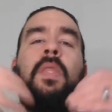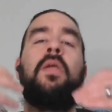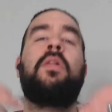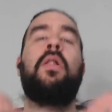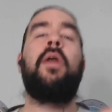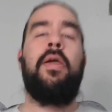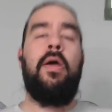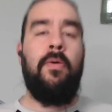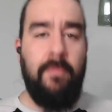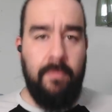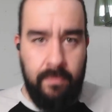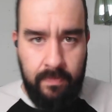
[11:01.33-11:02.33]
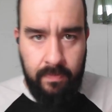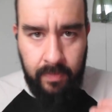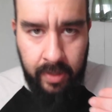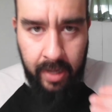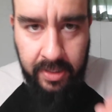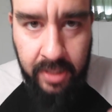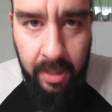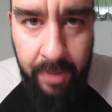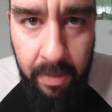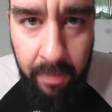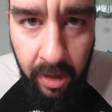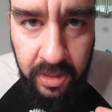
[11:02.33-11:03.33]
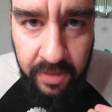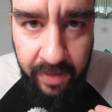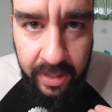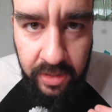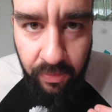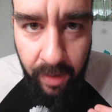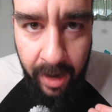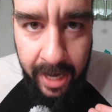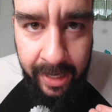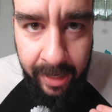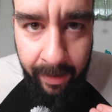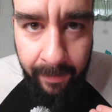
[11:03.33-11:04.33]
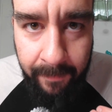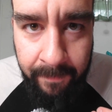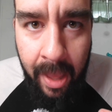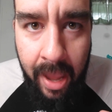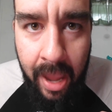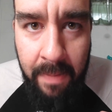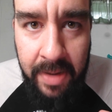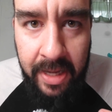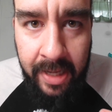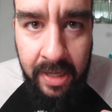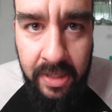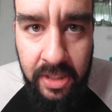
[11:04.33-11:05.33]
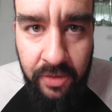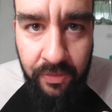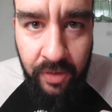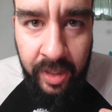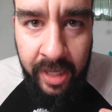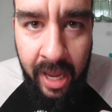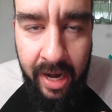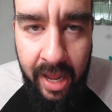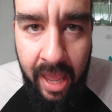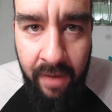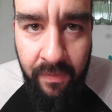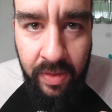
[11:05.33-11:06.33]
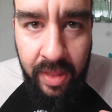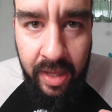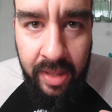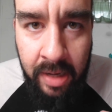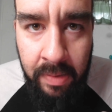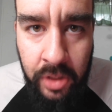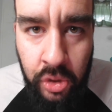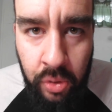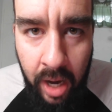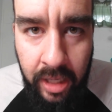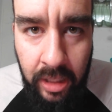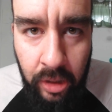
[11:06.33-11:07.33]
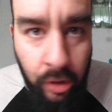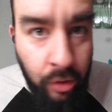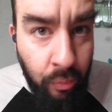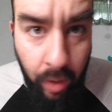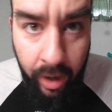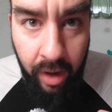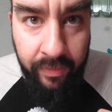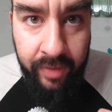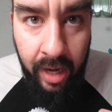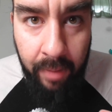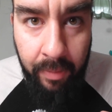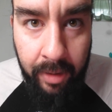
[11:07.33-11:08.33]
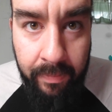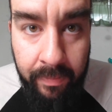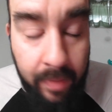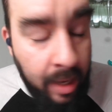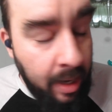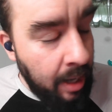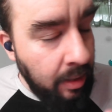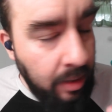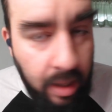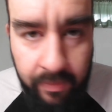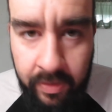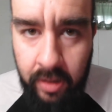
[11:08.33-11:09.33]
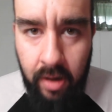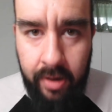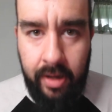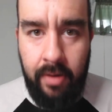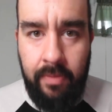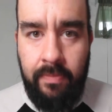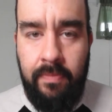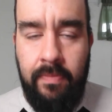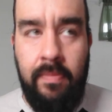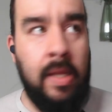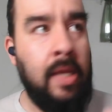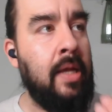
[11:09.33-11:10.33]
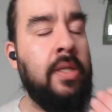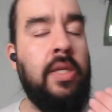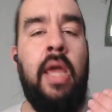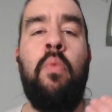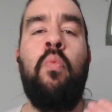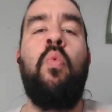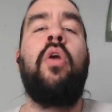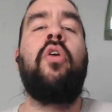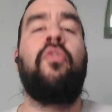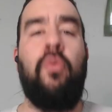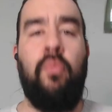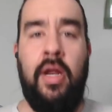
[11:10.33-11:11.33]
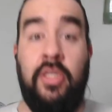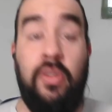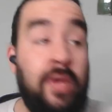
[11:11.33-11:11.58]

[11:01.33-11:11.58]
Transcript: Claudio gets up into Mark's face right here and begins to forget everything that he was trying to learn right off camera. And I love Claudio. He is a wonderful wrestler.